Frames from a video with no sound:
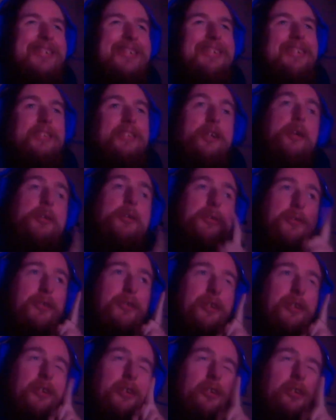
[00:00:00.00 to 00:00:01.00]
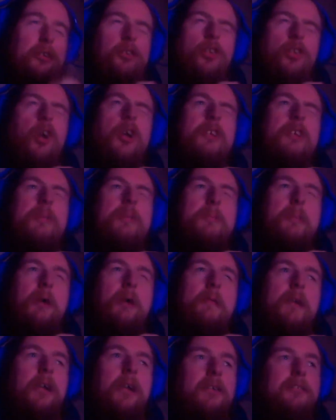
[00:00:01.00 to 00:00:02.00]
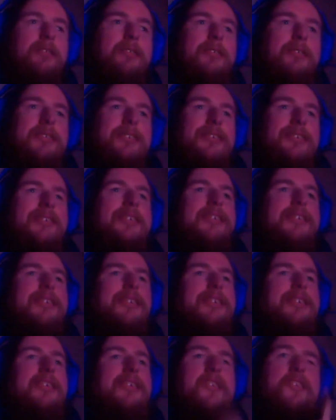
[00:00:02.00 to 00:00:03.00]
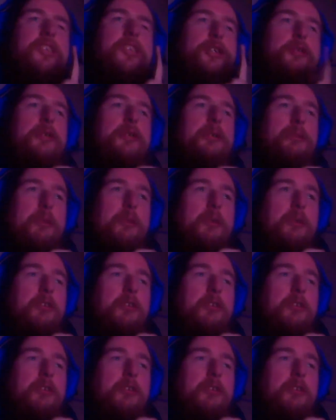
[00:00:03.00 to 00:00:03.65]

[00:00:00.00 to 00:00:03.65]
So don't even bother. Since you